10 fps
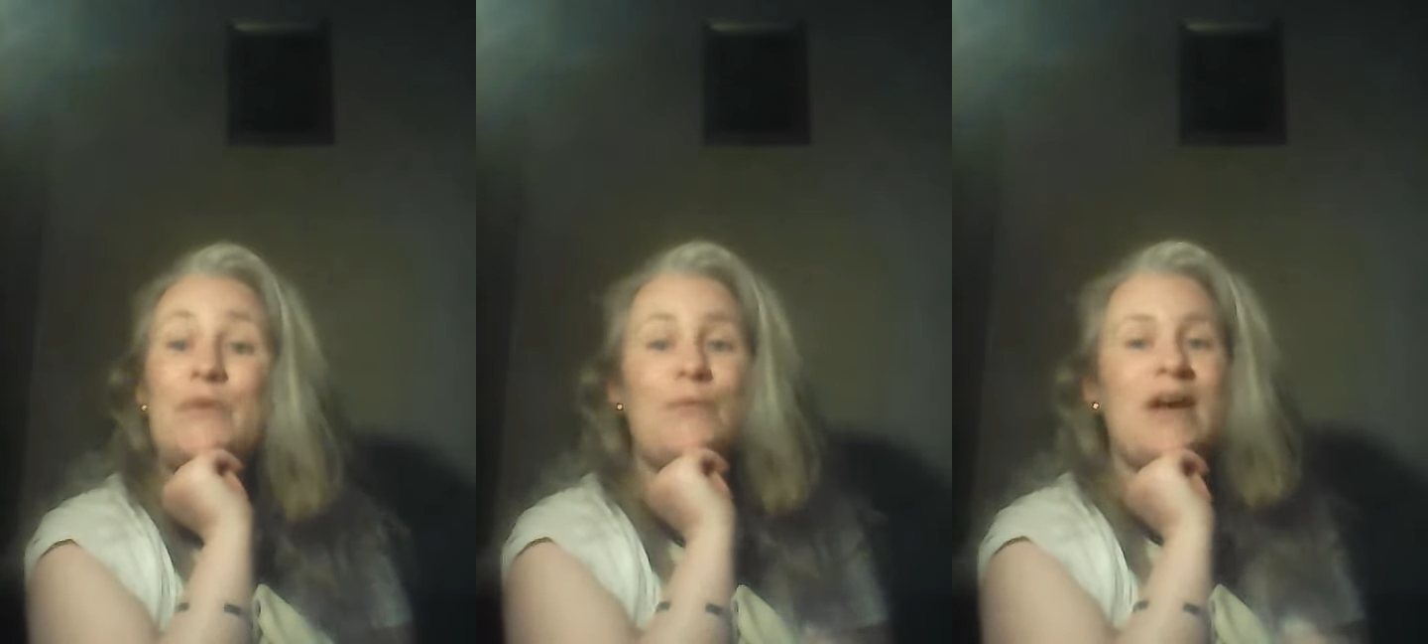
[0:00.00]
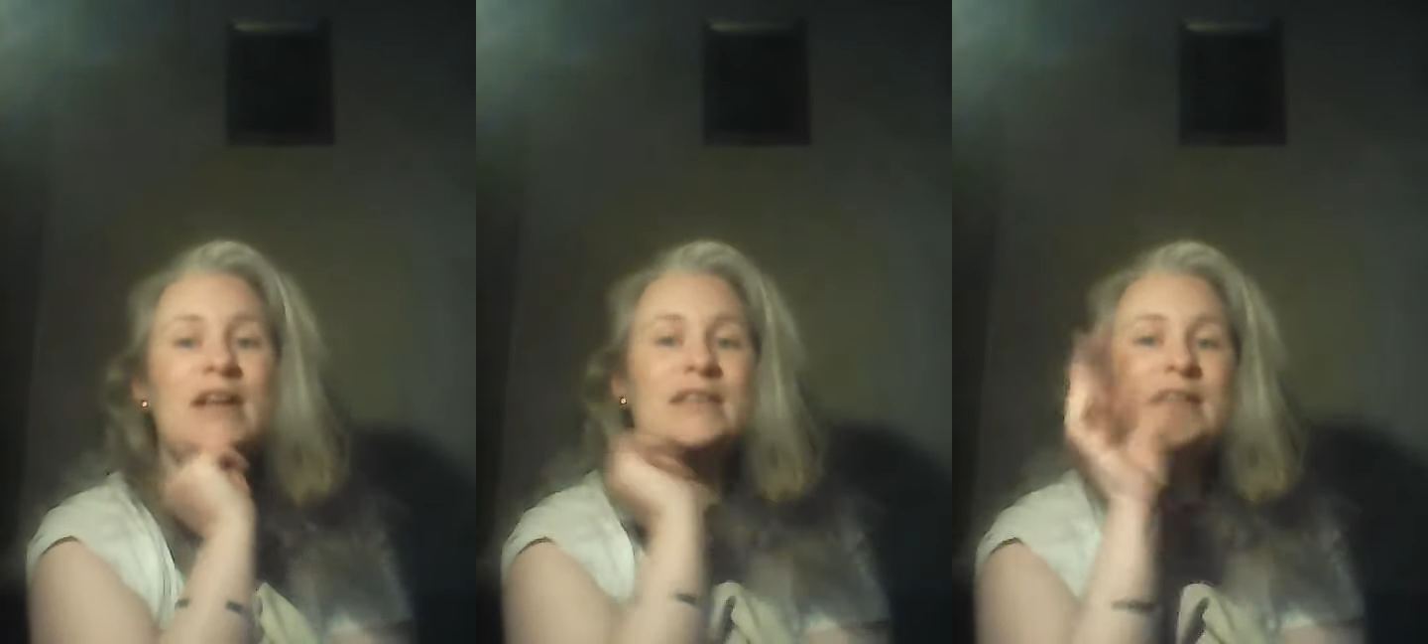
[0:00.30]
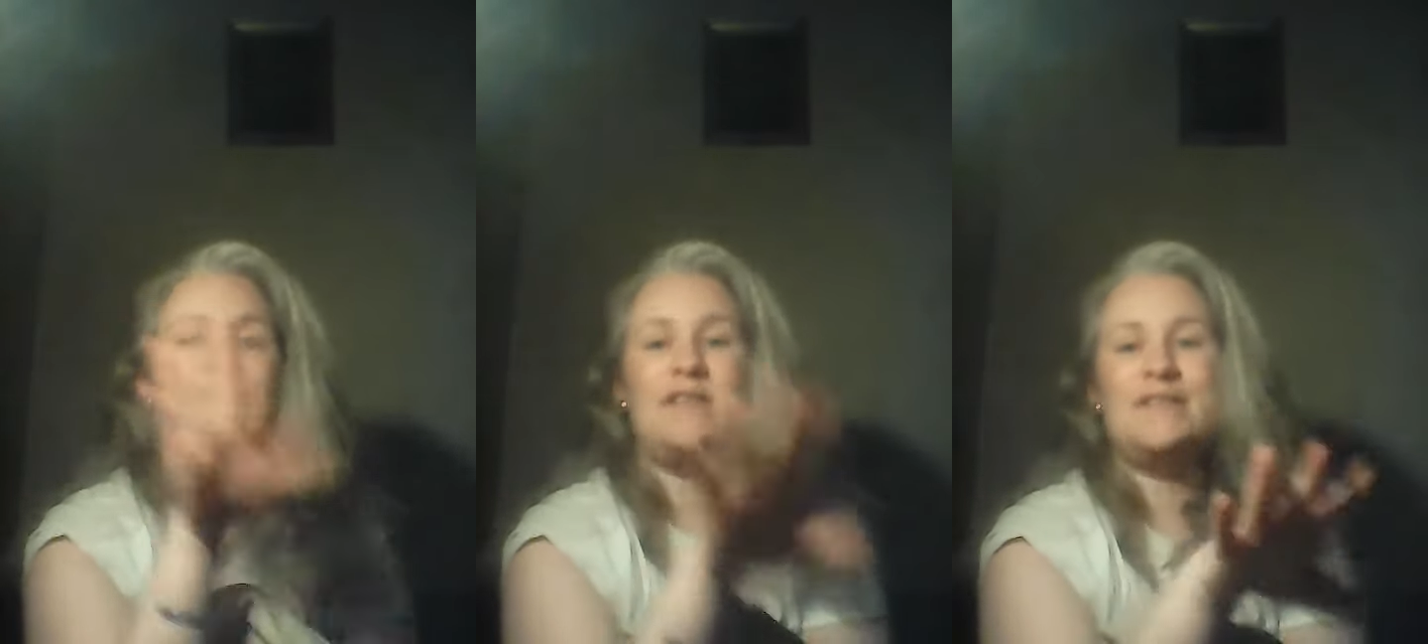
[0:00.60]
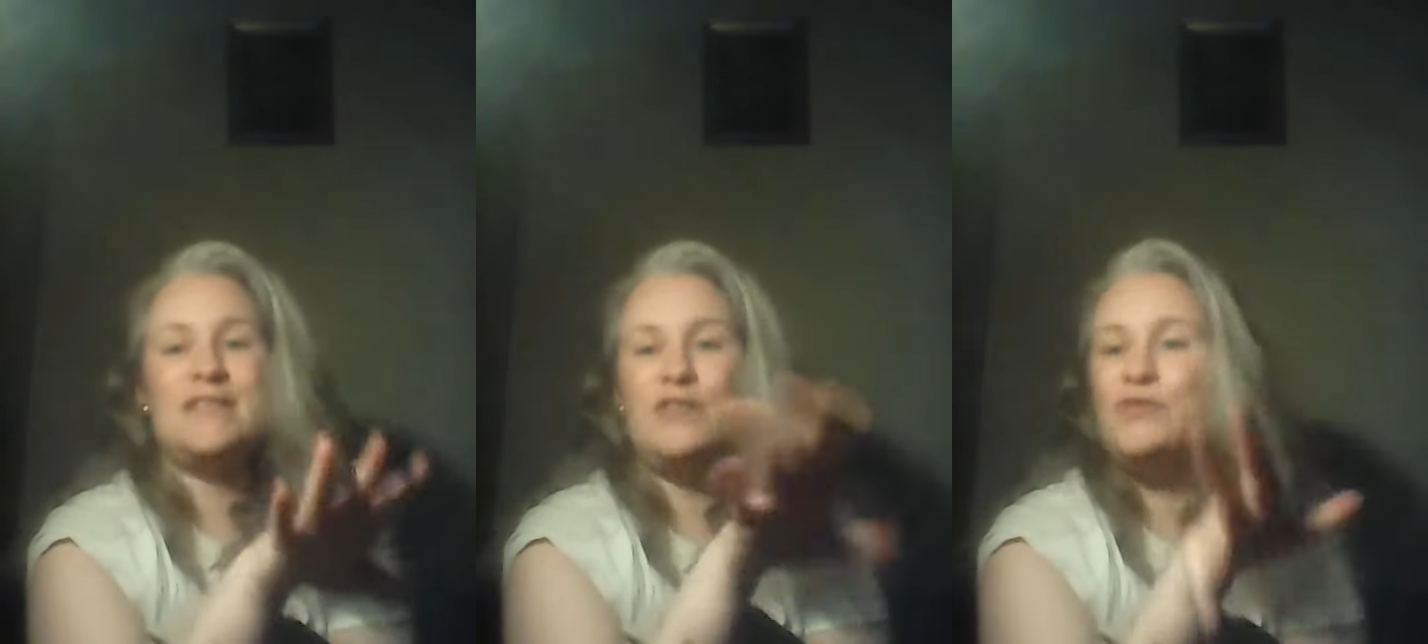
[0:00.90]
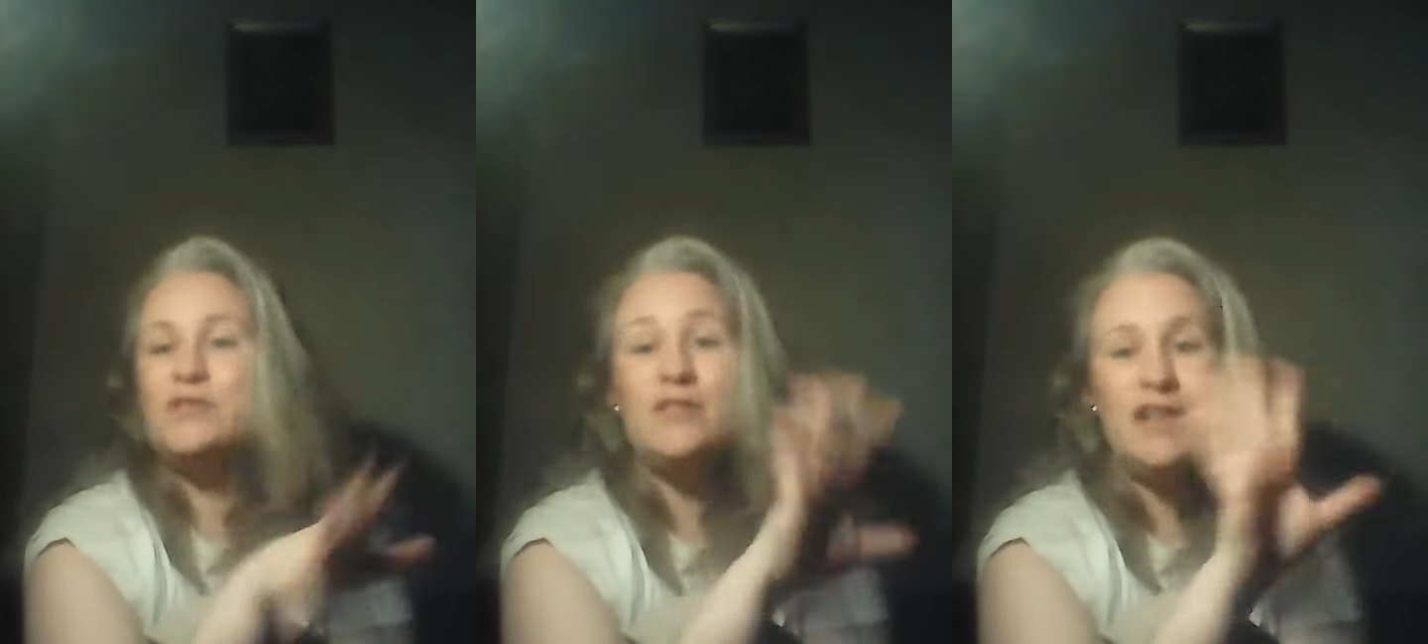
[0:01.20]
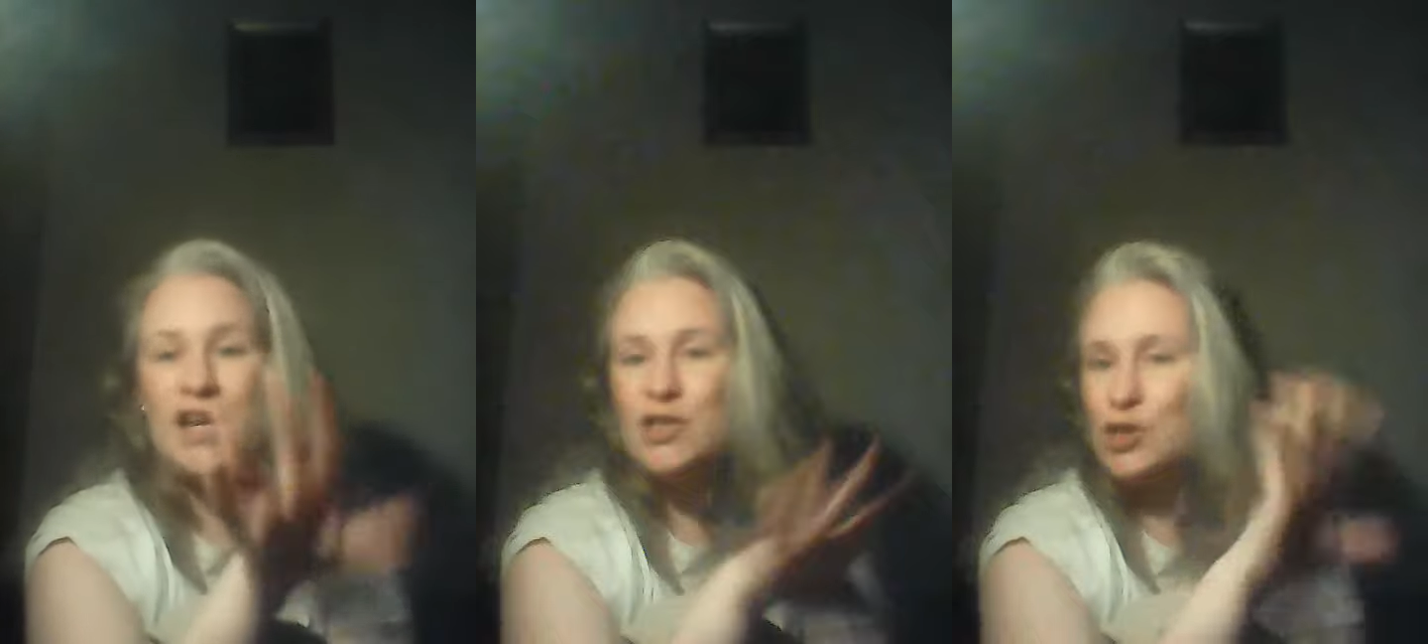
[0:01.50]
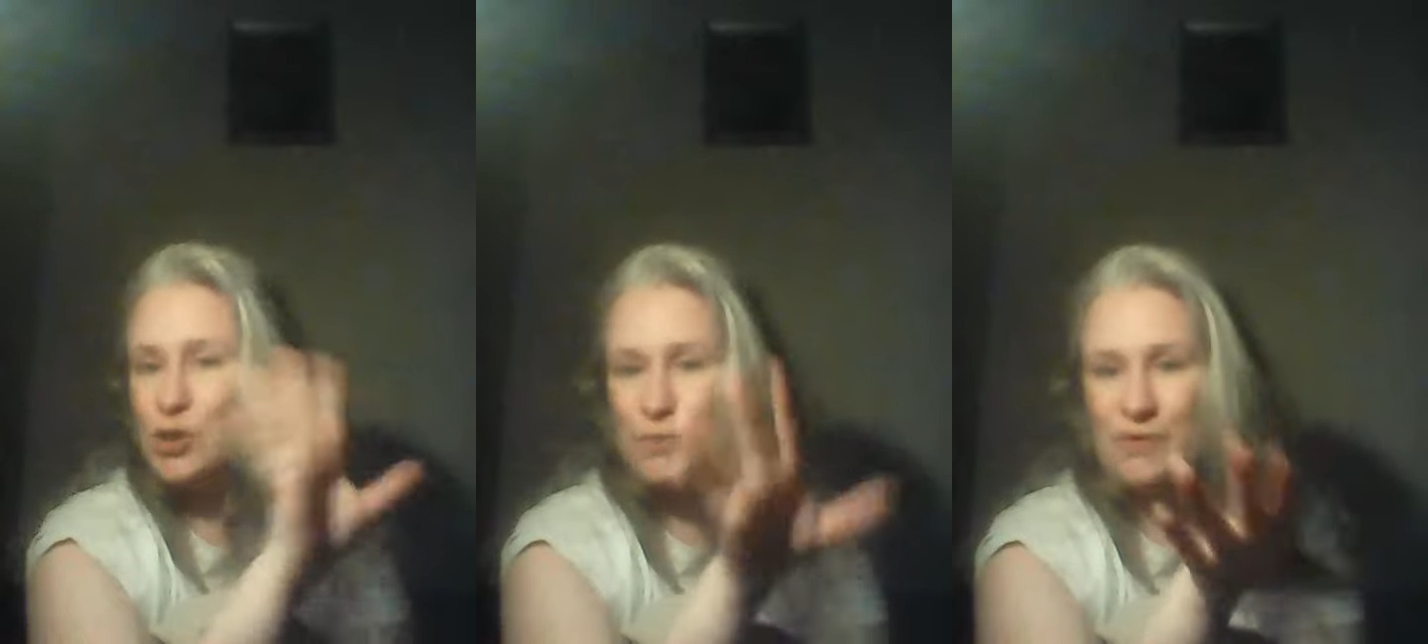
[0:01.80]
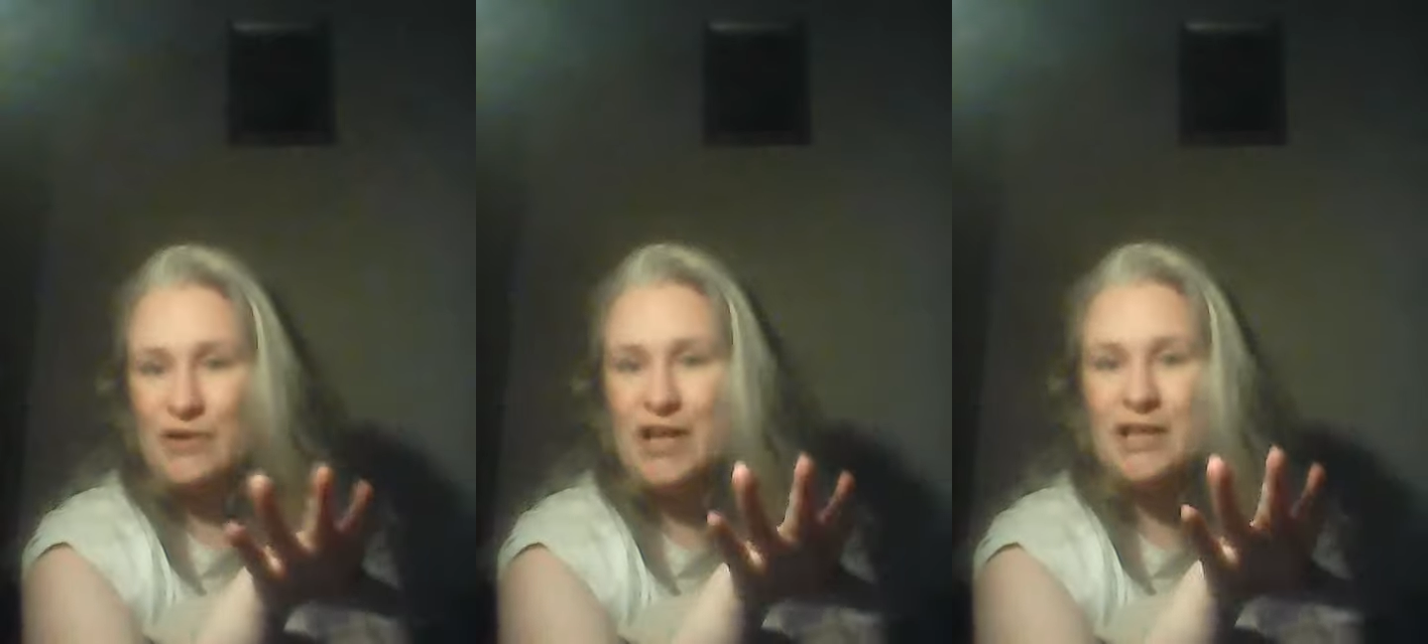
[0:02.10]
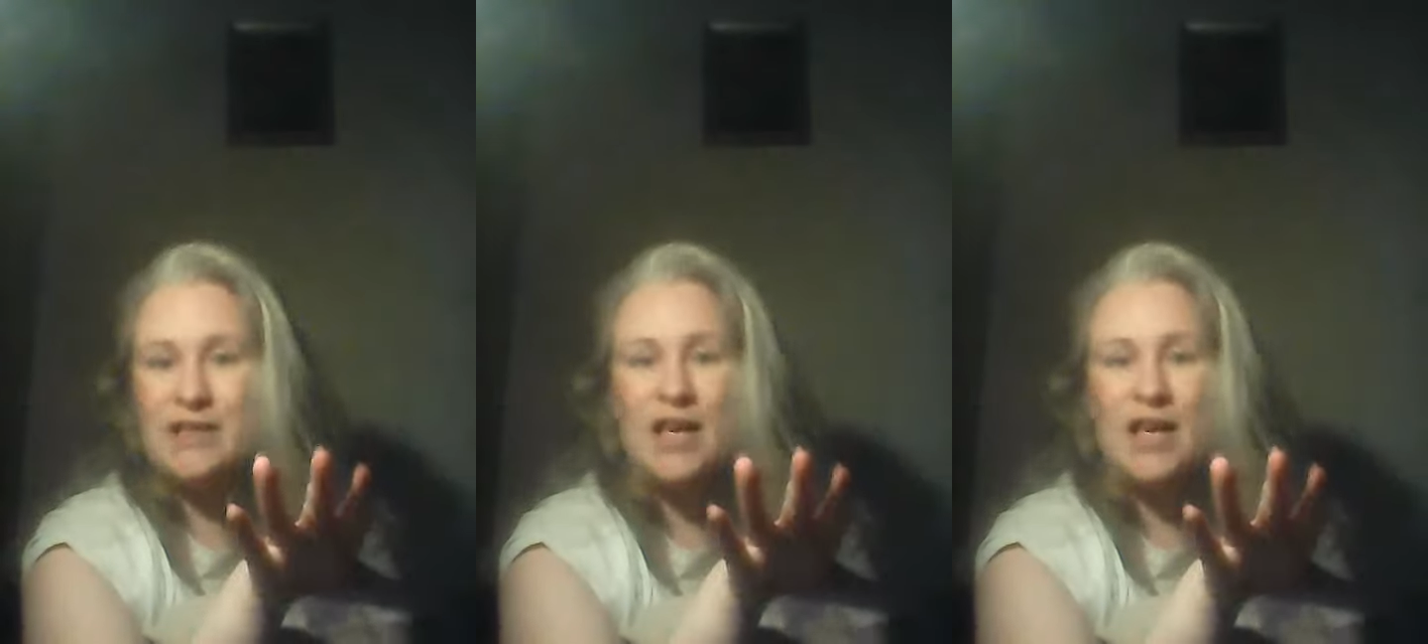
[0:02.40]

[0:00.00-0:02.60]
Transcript: well, guys, if you don't like turmeric,